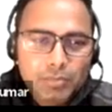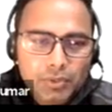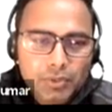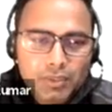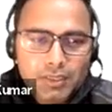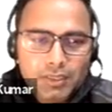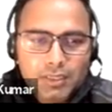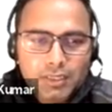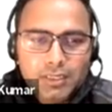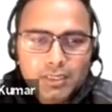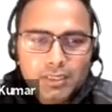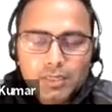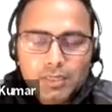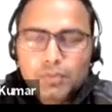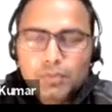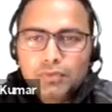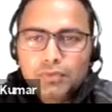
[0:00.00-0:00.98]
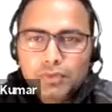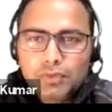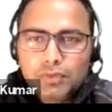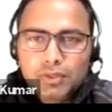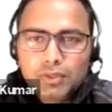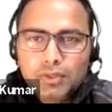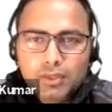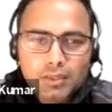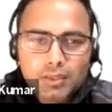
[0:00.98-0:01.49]
It comes for
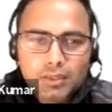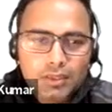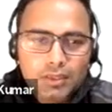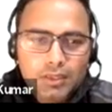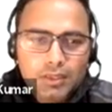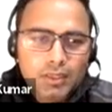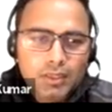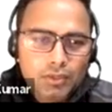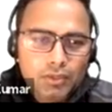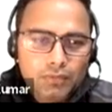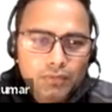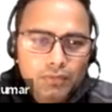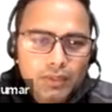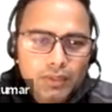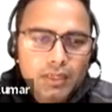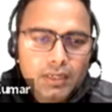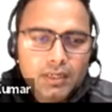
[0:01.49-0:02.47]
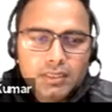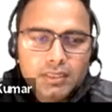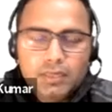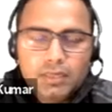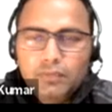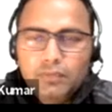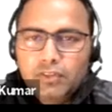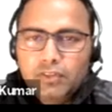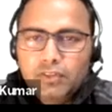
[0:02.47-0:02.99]
your final exam for
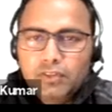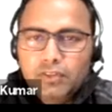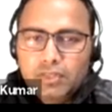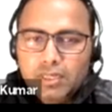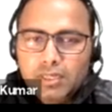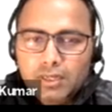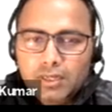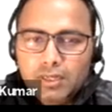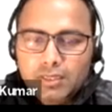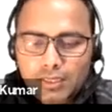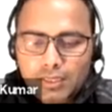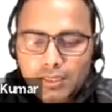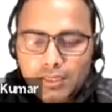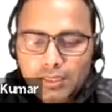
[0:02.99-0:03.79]
3 marks, right?